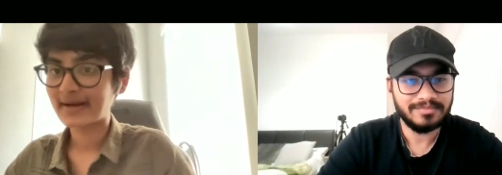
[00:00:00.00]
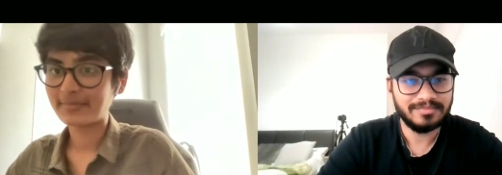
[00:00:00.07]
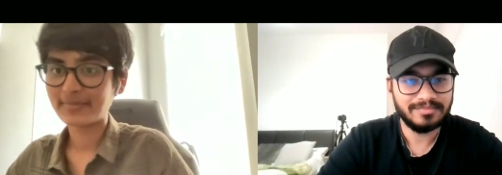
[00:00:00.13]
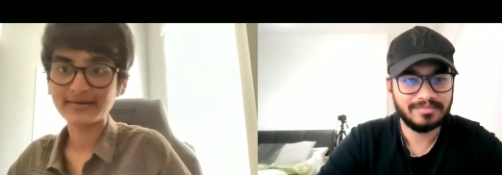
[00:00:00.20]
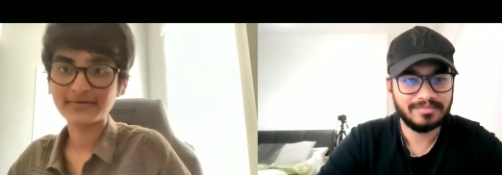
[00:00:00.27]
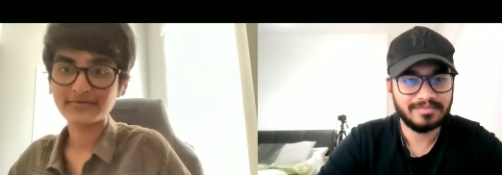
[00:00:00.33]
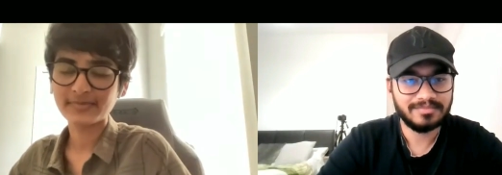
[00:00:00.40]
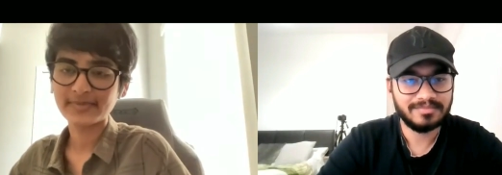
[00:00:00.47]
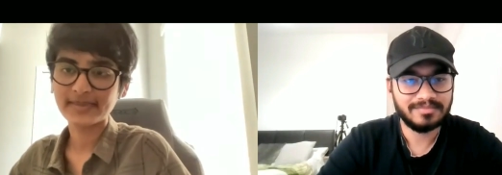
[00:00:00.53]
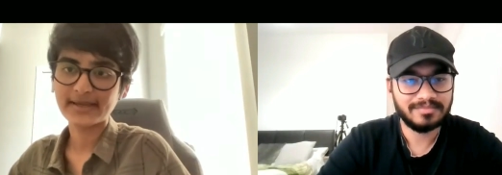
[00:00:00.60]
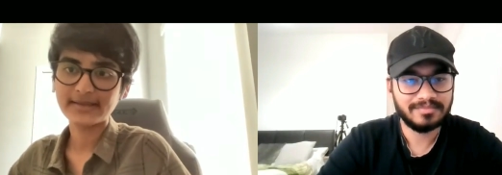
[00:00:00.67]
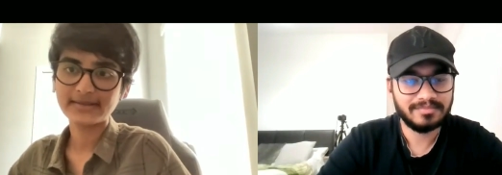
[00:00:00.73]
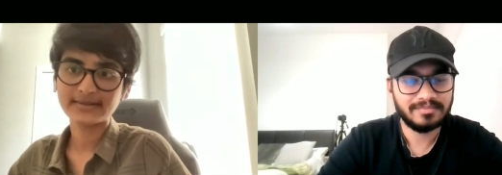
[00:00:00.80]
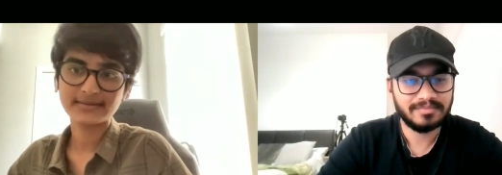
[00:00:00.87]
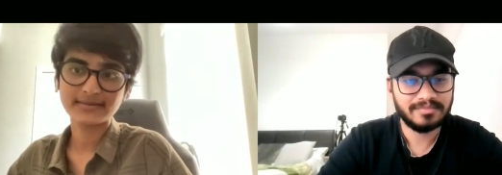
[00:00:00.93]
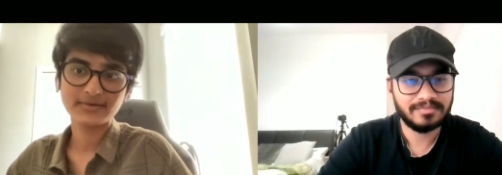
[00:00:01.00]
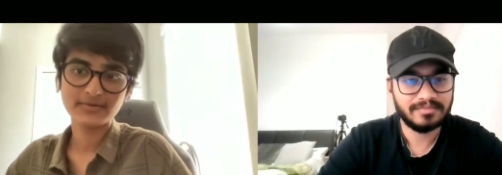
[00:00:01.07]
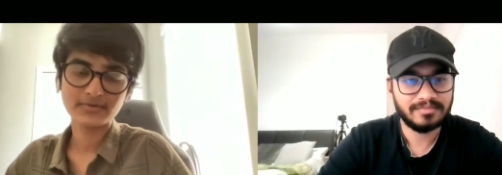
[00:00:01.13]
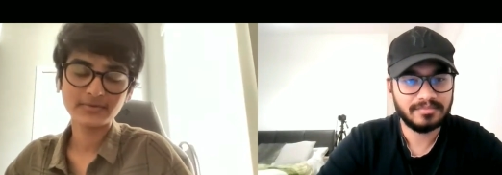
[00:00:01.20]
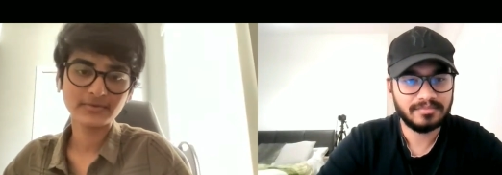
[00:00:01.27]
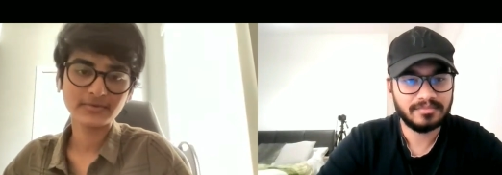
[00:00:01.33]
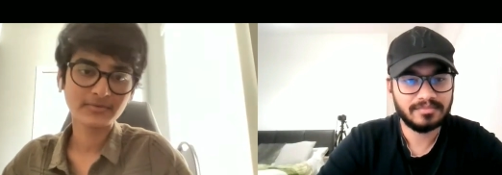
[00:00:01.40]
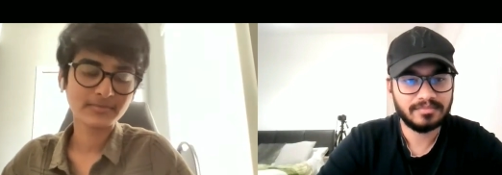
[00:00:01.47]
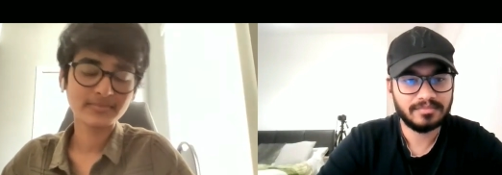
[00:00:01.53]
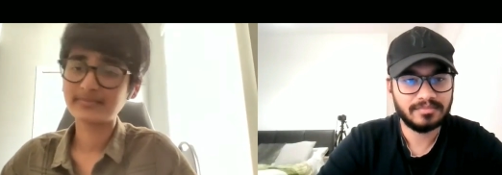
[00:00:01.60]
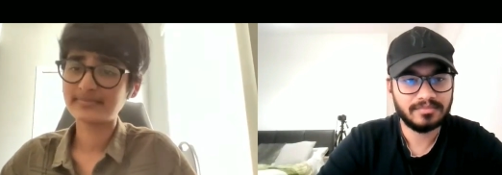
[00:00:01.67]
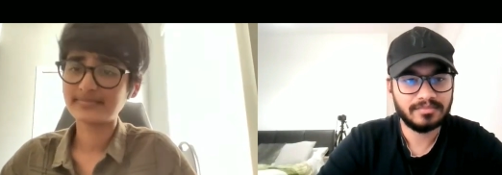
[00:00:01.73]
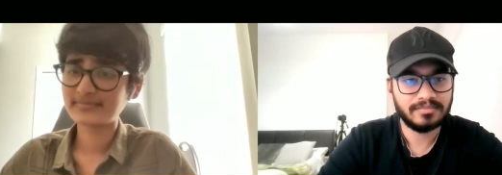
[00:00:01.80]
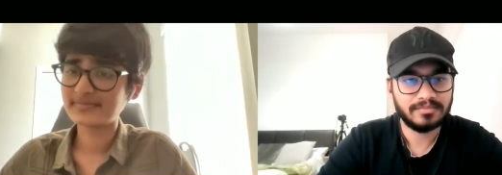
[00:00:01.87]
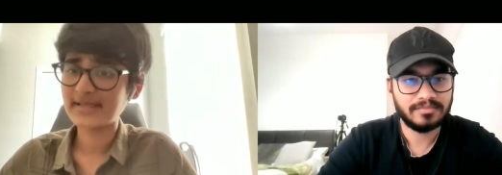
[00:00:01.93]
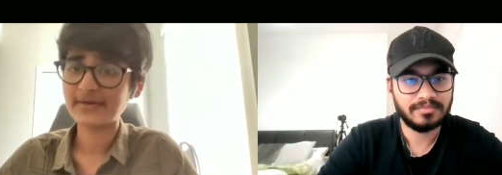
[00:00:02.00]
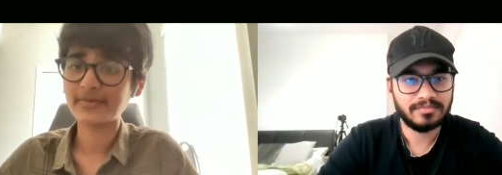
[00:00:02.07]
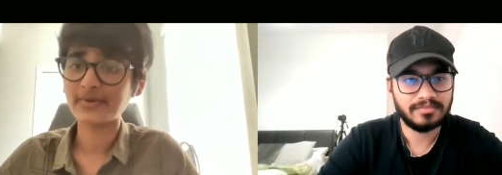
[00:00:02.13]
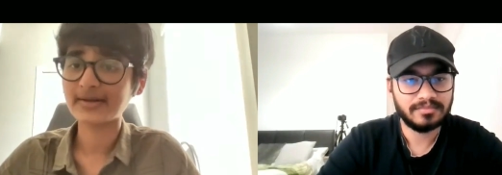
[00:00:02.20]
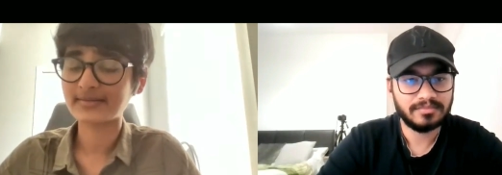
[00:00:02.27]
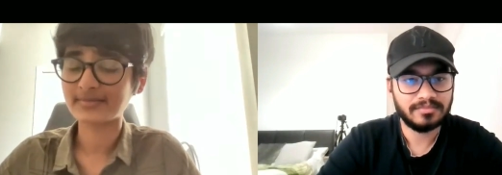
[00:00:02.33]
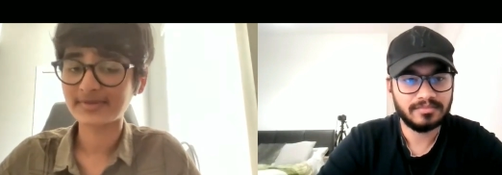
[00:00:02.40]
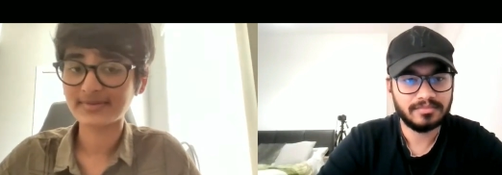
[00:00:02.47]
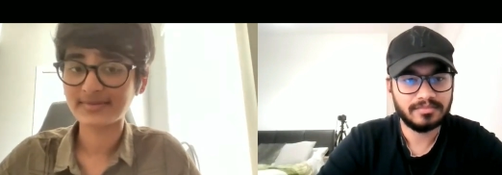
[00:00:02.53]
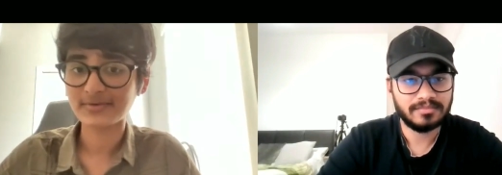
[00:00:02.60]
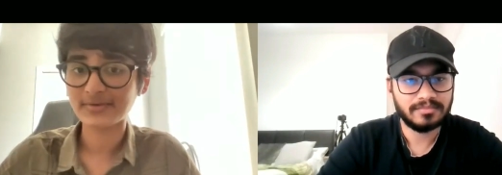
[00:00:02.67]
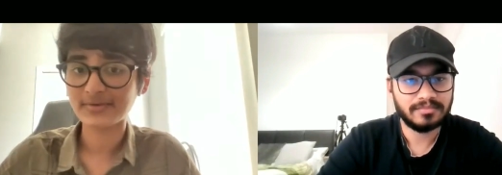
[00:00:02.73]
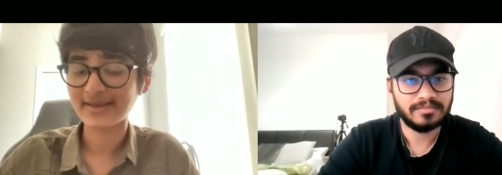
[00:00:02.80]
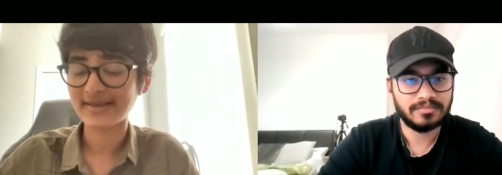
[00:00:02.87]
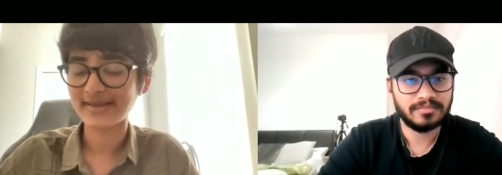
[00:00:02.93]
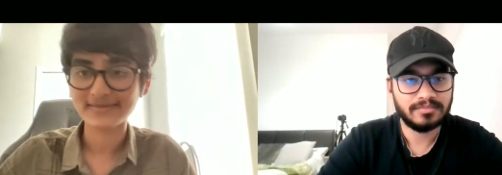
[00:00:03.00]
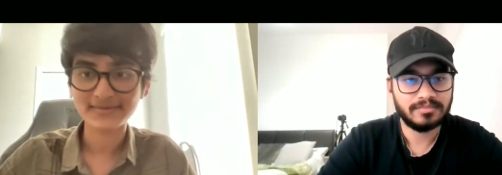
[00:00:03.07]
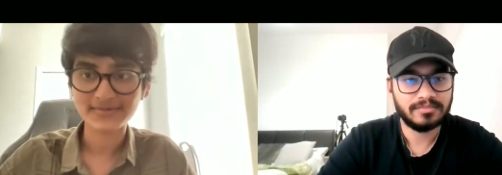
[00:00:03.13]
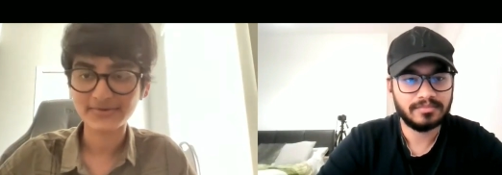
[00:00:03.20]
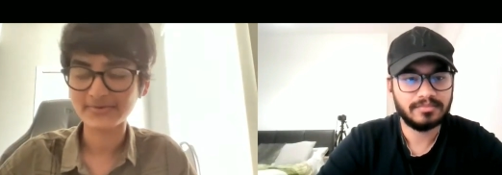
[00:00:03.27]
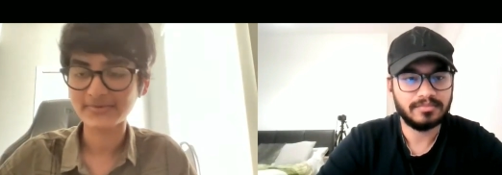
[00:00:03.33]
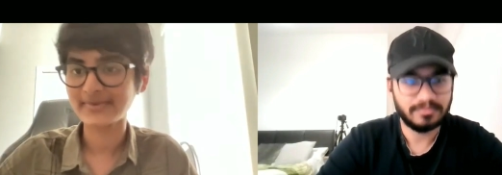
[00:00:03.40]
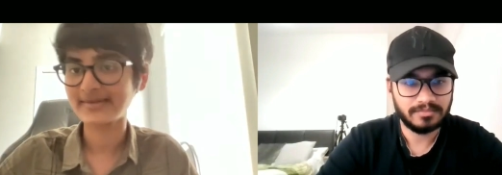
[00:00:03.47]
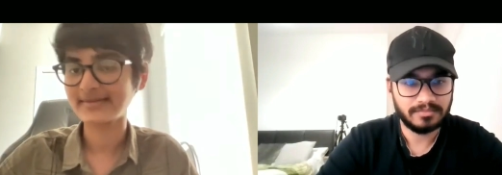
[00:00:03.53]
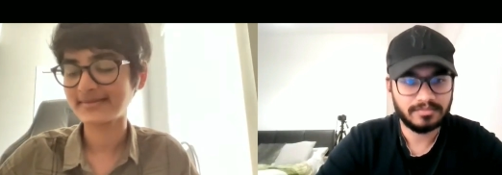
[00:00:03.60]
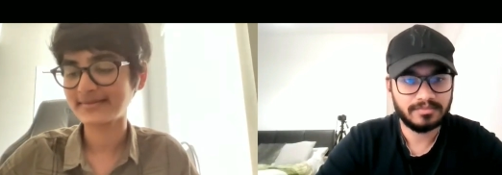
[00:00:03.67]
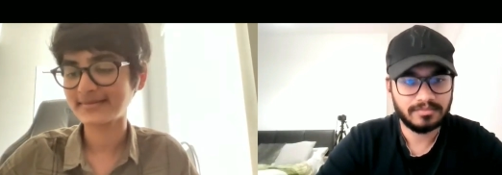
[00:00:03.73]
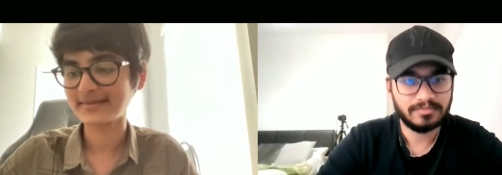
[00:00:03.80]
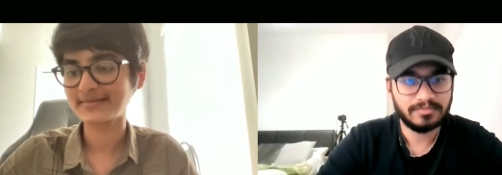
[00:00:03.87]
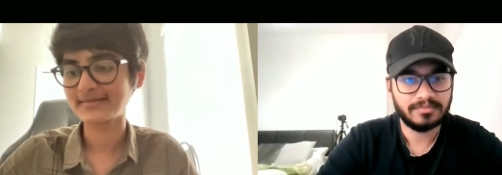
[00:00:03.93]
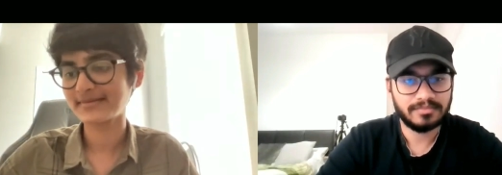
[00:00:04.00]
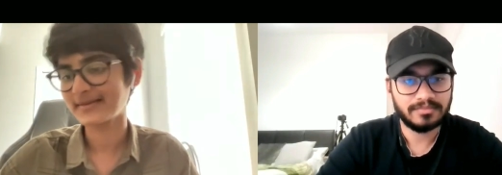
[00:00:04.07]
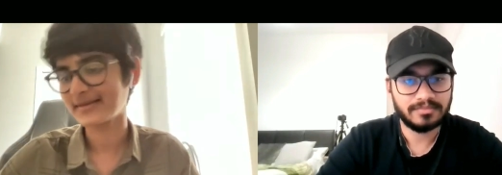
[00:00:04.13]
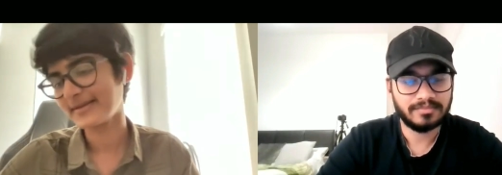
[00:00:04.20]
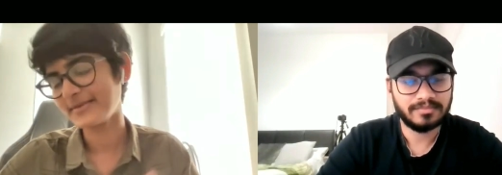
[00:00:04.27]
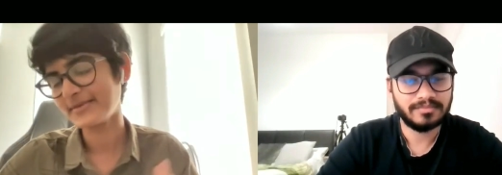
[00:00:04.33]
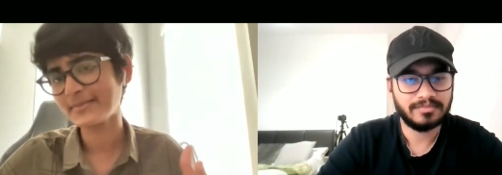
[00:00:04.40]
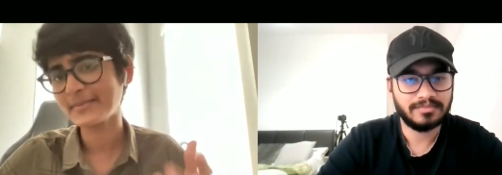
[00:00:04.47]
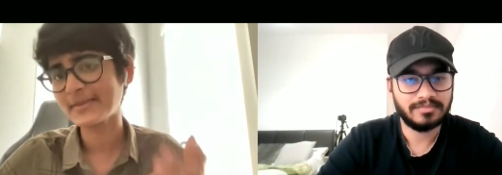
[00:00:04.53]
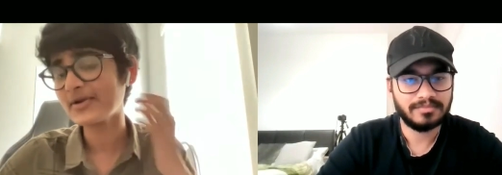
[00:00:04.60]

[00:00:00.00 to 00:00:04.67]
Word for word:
Speaker 1: apart from that, you network as much as you can. So it's it's you,